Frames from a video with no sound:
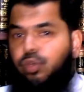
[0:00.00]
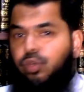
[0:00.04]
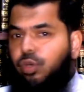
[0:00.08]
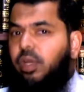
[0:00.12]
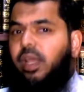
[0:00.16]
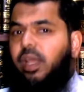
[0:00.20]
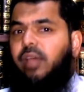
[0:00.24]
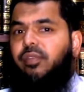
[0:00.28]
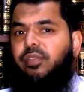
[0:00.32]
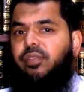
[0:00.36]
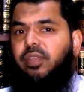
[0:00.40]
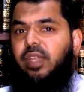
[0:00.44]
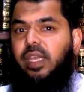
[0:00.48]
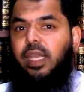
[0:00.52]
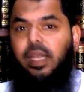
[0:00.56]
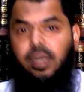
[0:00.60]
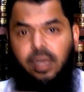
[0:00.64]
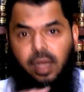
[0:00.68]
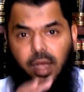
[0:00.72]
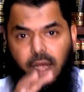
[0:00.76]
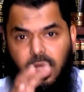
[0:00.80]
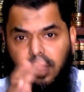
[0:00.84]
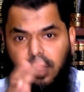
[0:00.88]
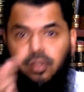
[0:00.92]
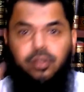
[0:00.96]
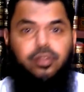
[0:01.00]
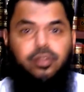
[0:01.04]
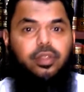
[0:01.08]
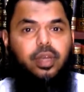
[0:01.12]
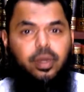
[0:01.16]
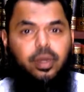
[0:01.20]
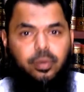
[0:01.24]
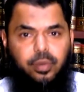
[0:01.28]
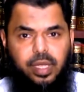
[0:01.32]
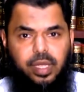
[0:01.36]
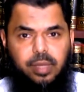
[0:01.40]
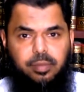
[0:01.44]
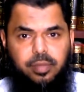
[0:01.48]
could have seen it other than
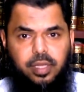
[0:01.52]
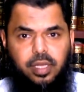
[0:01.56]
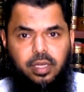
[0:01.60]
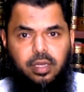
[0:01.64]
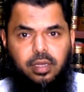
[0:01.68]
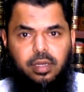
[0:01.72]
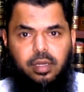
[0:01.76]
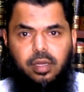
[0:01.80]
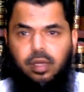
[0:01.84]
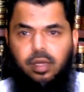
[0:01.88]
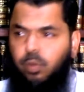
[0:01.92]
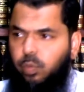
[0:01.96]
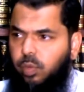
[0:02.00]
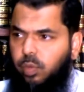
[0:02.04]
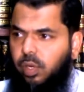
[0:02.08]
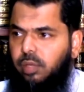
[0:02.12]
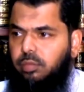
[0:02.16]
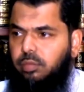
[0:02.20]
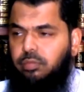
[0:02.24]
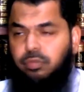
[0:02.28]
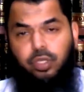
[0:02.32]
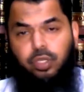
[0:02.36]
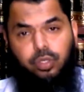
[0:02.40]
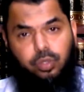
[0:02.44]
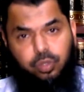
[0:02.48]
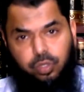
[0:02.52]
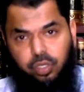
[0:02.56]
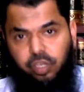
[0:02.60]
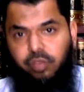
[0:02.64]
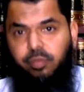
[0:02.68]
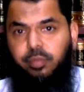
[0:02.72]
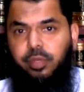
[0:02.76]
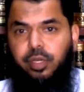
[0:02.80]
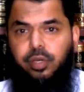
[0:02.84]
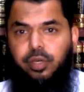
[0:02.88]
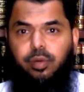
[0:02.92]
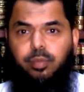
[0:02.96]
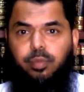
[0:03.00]
Arabia? Well, there could
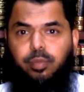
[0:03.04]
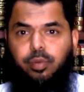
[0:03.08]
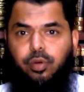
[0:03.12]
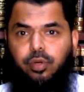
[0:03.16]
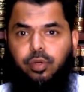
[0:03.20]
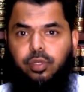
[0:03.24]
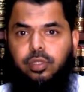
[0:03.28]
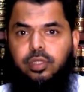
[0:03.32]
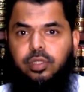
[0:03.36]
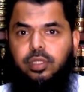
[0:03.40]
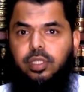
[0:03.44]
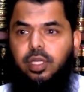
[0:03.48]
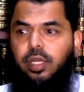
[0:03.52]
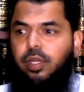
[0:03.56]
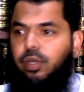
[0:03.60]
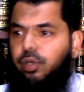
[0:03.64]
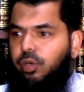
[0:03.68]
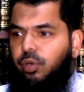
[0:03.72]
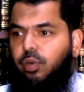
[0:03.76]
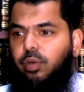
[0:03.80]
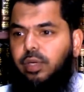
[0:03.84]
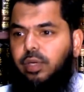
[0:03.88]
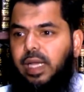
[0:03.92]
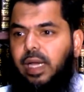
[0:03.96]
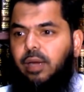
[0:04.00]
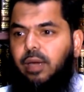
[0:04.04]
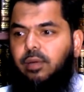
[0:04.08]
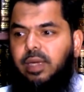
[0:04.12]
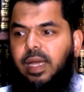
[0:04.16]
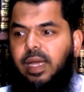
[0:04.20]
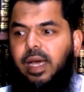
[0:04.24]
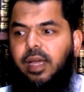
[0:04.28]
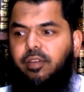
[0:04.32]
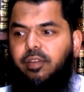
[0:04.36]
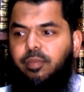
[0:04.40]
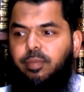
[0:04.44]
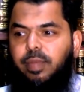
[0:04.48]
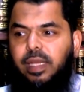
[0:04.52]
have been reports, no doubt,
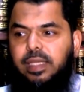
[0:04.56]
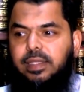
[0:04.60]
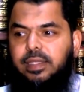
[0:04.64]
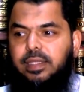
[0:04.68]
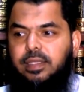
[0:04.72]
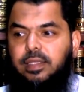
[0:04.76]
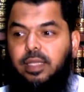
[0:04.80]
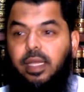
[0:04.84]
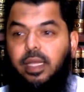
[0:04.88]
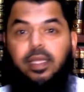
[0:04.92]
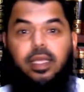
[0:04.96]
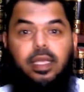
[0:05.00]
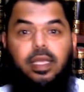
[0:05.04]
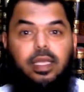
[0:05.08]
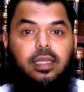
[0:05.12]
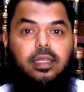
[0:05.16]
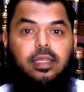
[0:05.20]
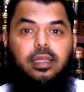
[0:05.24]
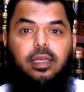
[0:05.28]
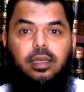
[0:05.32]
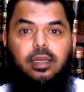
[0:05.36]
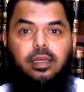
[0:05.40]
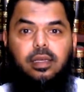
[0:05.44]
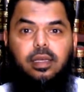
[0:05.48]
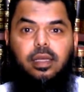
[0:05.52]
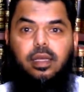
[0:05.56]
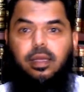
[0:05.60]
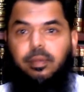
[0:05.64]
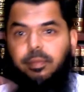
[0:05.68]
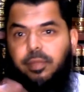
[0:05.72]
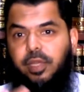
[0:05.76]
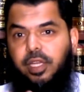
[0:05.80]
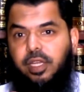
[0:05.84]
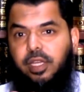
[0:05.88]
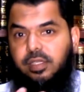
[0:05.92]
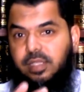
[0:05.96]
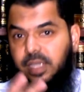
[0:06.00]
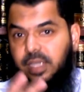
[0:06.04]
out of places like India,
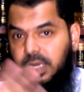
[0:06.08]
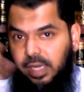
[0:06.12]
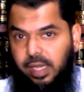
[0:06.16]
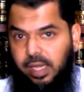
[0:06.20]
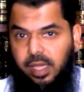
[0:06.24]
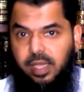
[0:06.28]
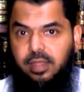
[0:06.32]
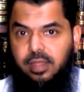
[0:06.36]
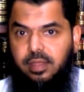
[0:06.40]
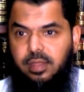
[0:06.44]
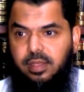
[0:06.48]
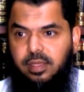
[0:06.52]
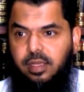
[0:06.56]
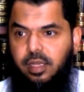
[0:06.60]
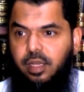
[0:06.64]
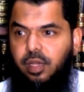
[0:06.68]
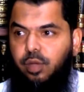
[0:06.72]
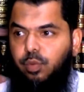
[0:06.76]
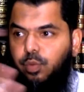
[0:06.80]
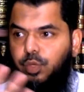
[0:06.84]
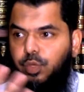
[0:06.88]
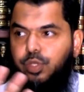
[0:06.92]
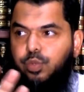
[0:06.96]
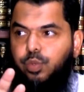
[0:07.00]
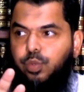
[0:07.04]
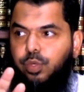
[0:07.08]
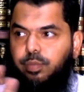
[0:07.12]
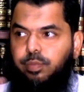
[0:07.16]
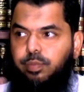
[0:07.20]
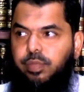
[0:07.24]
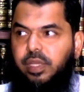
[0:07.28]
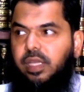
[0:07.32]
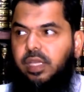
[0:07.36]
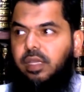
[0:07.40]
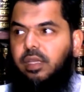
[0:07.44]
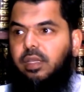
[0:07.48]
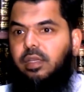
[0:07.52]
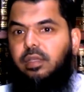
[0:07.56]
because Al Hind, which would
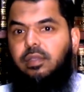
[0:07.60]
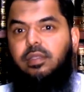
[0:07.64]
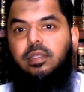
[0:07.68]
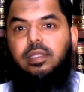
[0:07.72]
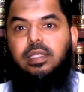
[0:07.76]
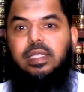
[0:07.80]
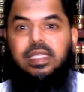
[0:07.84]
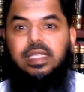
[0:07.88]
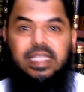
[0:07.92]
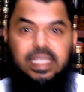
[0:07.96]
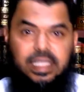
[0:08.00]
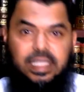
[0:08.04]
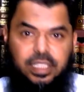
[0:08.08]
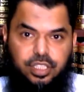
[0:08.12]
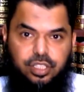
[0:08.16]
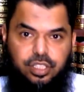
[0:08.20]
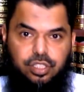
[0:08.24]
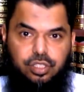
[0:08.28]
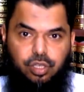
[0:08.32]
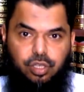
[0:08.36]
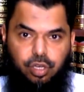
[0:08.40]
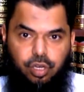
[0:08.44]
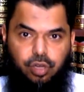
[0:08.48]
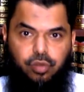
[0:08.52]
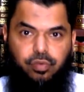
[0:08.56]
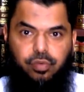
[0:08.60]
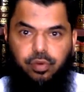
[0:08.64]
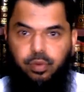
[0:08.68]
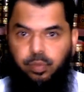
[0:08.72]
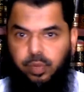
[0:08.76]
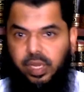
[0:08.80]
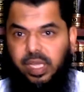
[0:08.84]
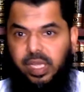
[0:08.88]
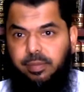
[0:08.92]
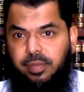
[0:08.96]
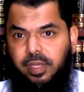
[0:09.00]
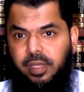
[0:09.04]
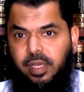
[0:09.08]
be east of
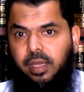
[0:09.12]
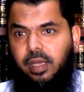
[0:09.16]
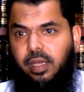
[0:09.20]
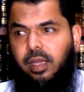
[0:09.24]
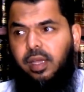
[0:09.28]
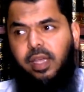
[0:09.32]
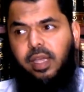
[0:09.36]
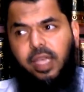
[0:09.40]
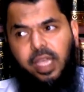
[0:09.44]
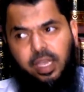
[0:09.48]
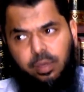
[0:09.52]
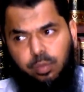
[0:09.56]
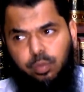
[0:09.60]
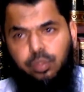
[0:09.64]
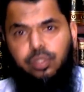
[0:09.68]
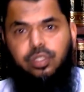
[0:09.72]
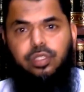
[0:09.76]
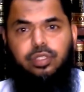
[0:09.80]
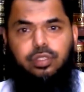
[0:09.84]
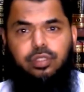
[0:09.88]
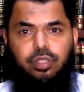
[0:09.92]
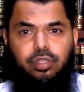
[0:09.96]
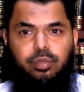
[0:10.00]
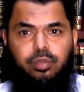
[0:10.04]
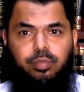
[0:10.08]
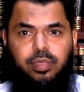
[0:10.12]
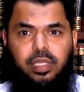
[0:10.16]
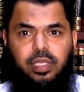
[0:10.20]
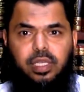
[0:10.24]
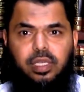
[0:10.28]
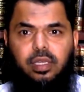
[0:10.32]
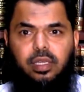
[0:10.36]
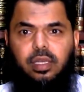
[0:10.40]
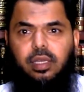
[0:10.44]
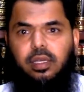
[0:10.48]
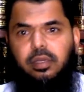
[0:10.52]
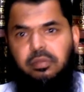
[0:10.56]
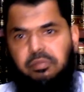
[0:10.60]
Arabia, it would still
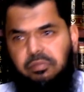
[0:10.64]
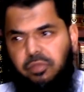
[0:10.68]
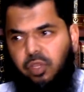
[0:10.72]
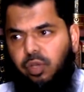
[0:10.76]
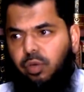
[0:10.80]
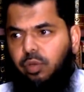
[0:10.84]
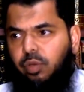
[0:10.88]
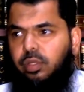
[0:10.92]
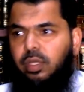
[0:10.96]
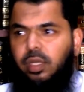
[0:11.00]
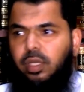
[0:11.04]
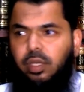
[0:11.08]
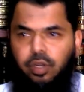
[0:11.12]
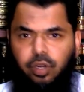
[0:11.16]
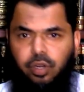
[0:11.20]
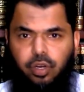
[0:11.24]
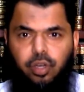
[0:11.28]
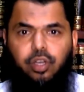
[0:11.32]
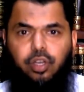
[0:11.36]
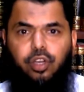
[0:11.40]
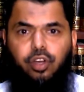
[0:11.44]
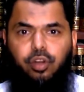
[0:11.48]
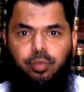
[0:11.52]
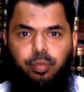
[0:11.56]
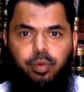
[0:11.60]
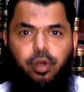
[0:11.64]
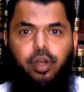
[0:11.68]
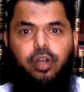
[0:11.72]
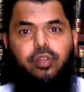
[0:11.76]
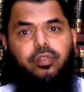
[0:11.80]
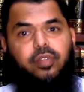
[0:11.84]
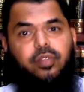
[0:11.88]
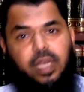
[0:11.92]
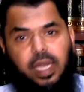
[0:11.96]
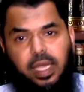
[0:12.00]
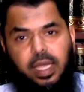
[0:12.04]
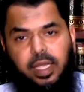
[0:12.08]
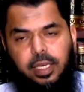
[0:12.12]
be, you know, the earlier part
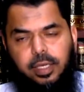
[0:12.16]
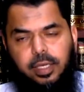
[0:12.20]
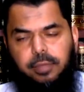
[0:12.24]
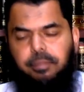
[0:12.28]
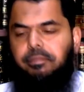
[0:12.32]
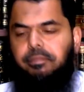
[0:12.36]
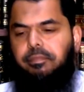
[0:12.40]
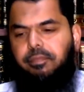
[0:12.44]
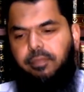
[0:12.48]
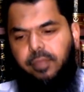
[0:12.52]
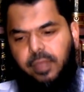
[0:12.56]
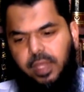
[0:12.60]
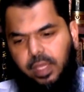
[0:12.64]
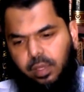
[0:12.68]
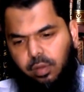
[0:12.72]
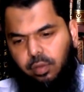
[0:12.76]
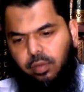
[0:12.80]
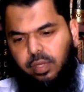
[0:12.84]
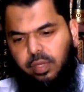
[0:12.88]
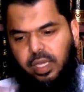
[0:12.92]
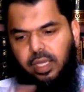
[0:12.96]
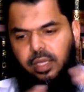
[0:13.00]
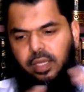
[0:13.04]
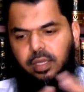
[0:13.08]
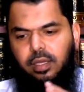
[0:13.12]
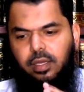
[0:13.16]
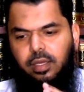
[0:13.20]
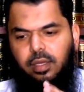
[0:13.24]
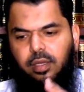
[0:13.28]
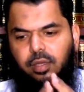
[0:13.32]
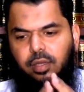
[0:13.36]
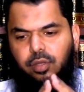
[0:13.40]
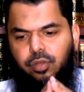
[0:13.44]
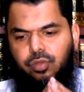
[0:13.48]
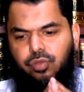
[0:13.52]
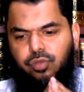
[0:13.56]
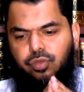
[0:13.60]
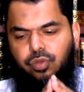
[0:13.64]
of the night. Okay,
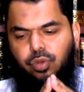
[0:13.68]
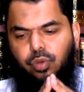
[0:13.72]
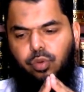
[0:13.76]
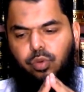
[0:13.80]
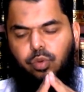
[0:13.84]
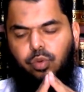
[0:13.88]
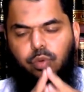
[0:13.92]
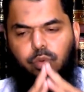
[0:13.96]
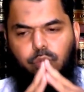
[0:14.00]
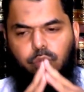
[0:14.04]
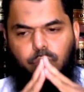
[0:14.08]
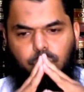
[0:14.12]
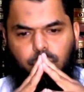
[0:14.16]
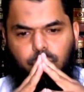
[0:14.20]
so